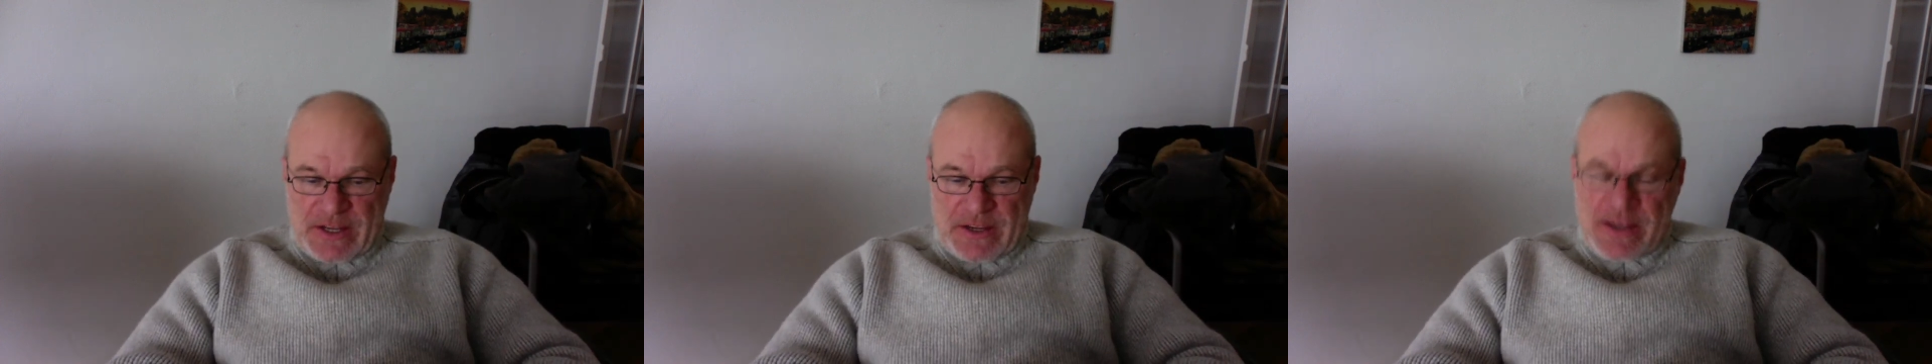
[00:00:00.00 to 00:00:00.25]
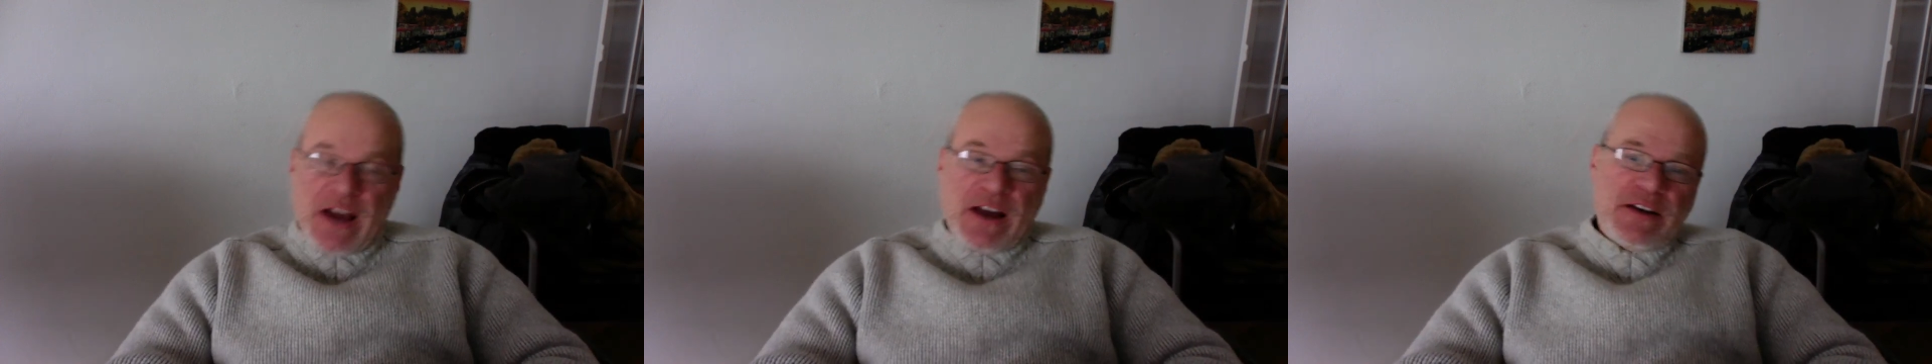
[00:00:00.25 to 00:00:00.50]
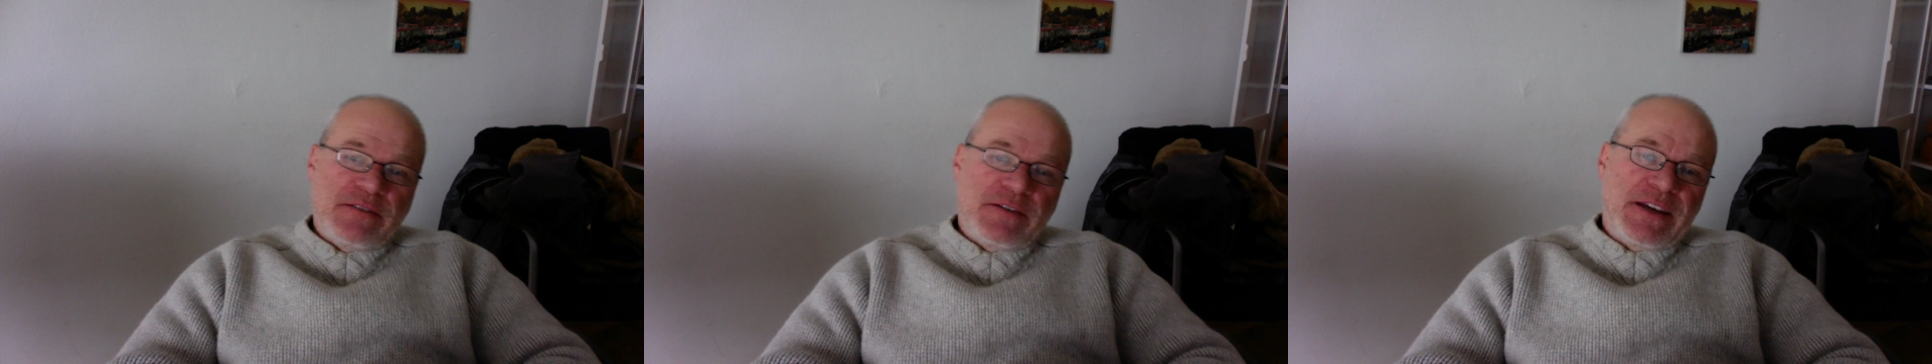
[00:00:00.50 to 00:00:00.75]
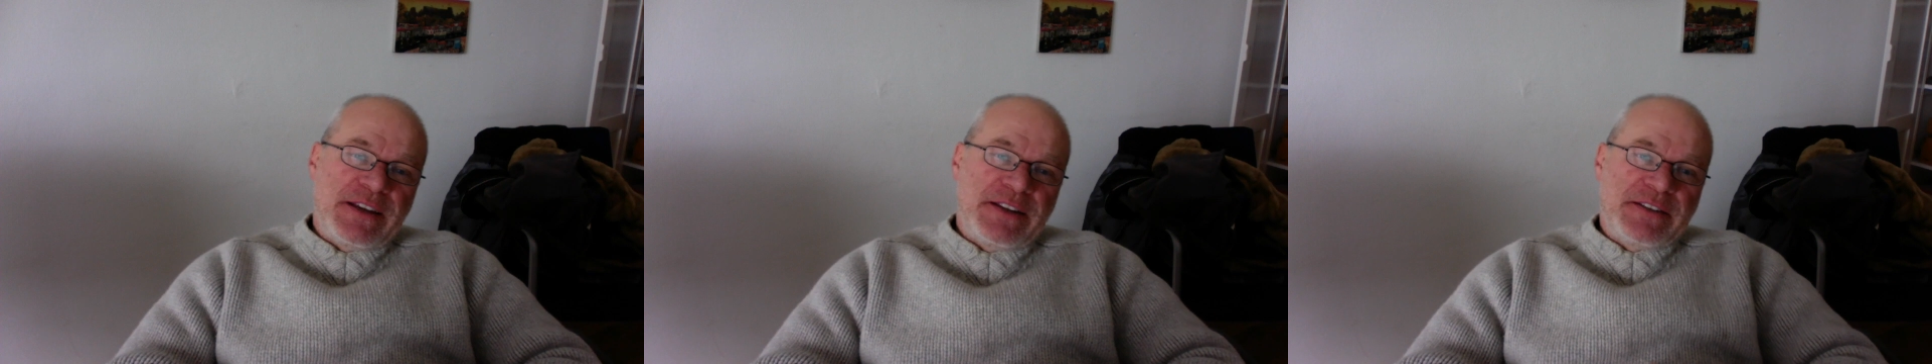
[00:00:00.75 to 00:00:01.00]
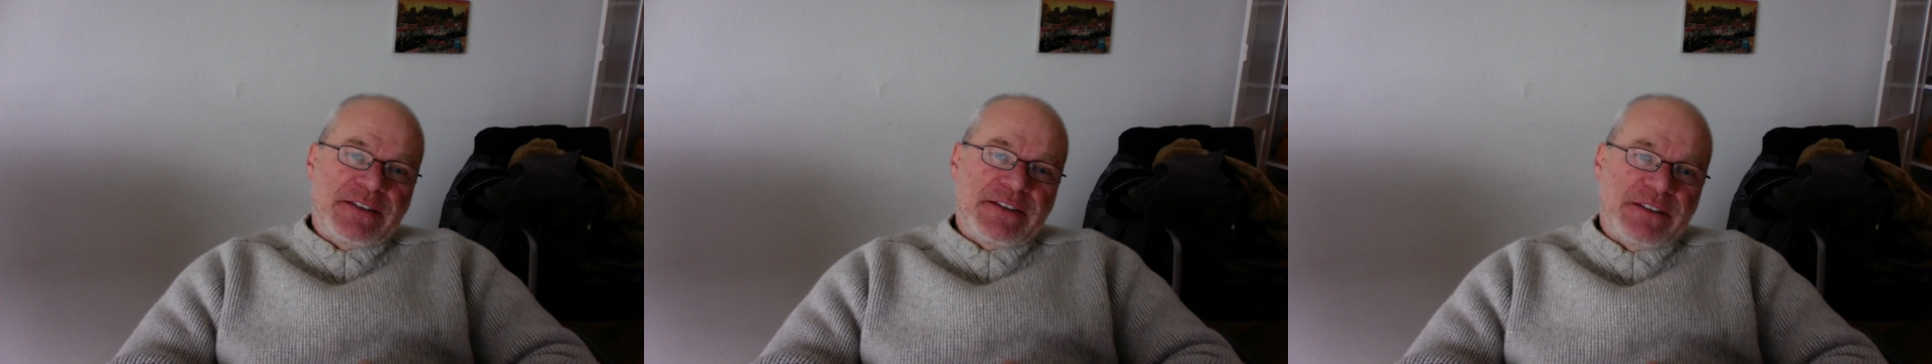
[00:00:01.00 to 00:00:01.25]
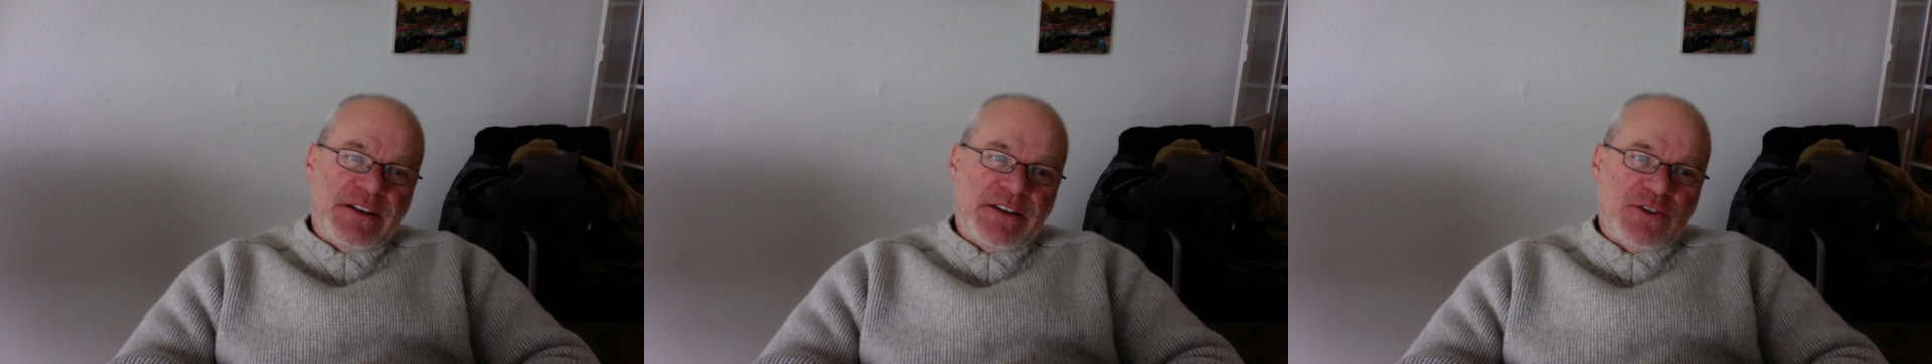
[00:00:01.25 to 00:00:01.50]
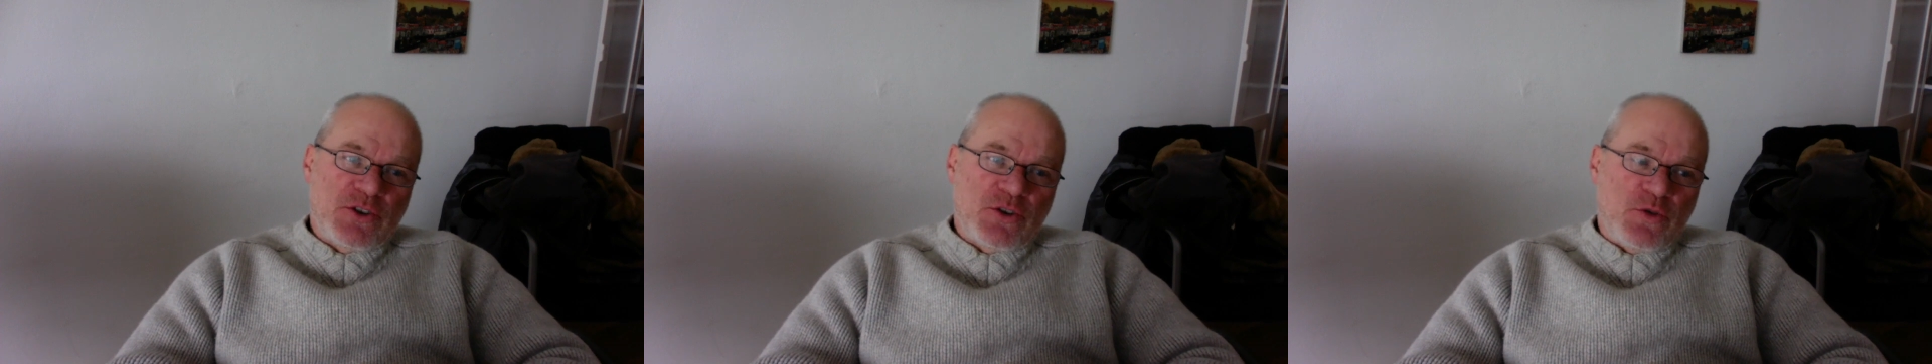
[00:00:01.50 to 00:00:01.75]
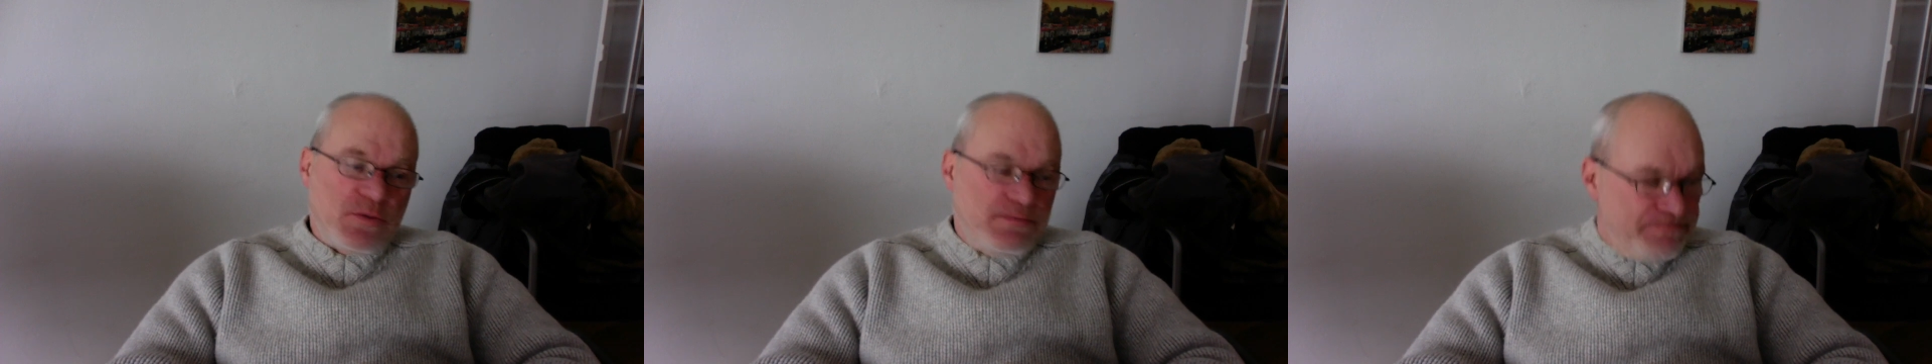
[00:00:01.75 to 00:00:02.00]
Yeah, and
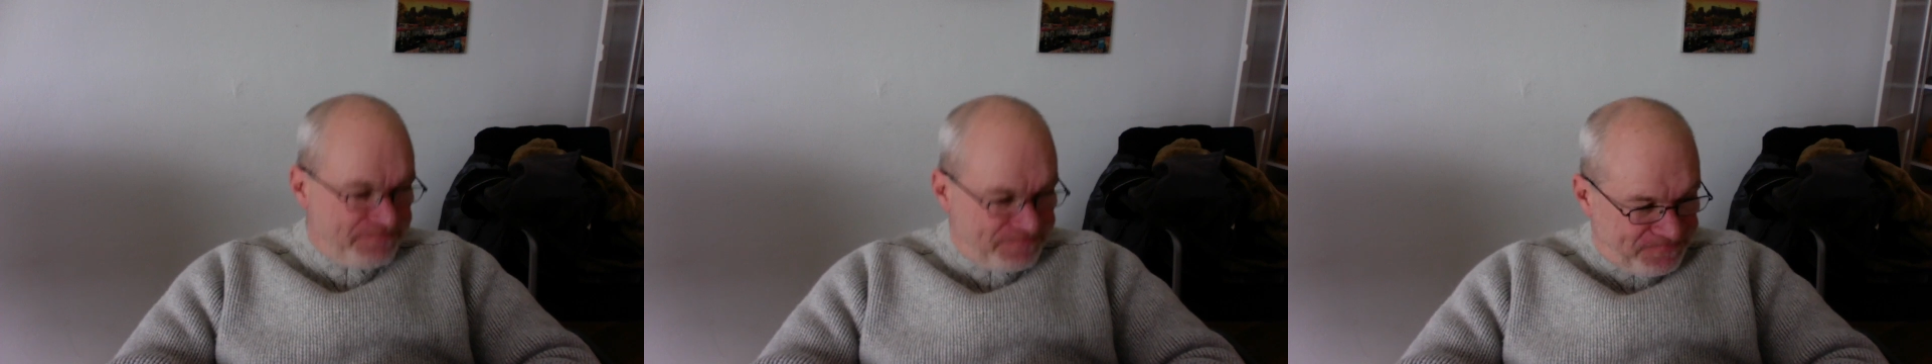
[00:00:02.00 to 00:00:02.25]
so